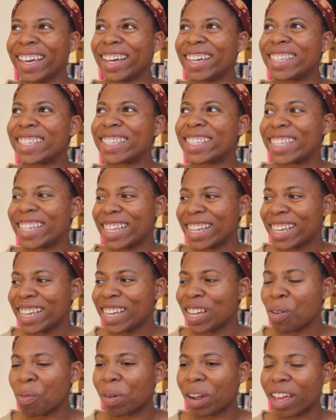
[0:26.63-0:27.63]

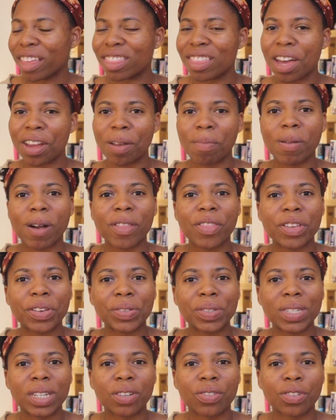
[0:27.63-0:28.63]
see what I thought about
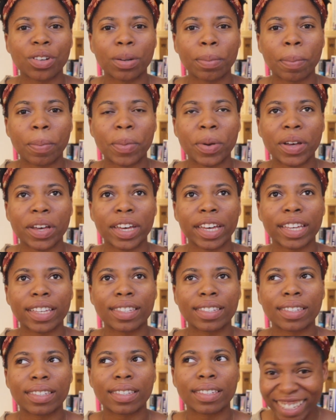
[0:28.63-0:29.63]
those different
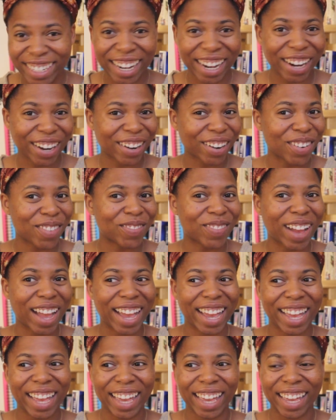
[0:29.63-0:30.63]
books, share
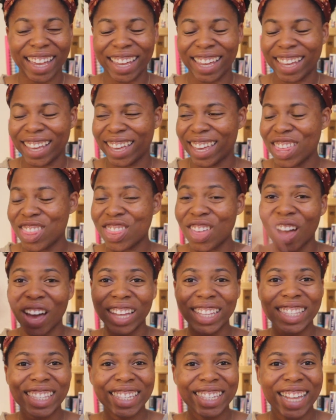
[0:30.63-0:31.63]
my
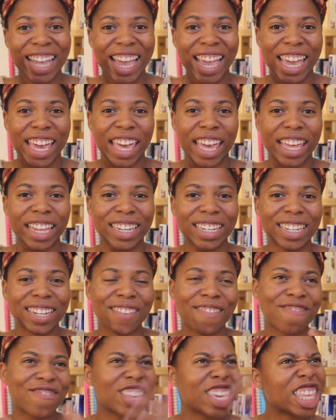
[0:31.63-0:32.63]
thoughts and
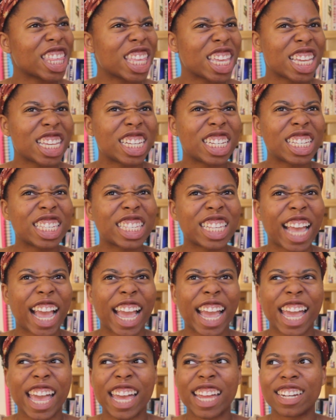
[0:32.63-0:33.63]
feelings
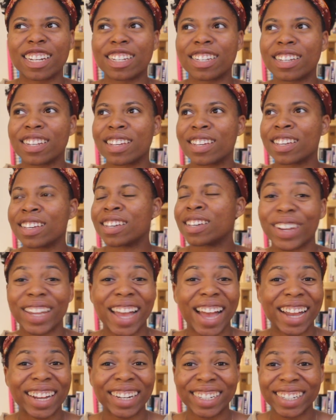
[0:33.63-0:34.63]
and
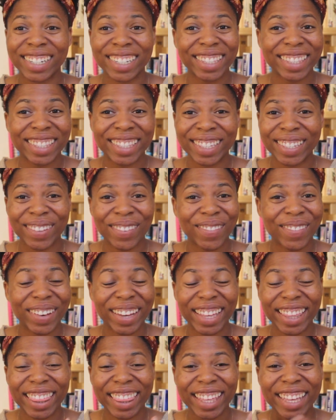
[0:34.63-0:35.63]
reactions
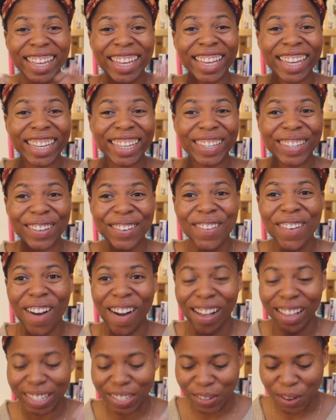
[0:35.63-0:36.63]
with you
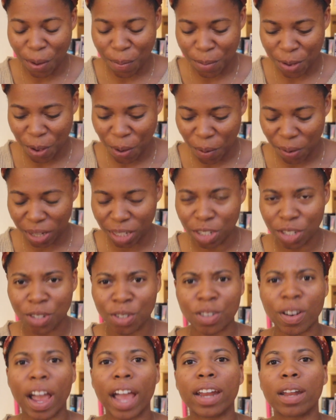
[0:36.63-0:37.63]
all. So I'm going to
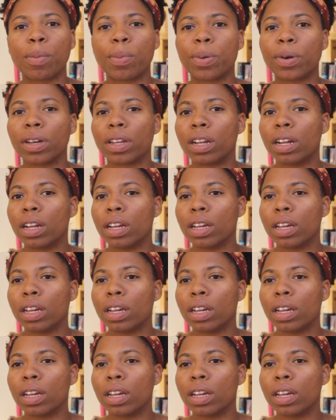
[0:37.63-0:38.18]
try to put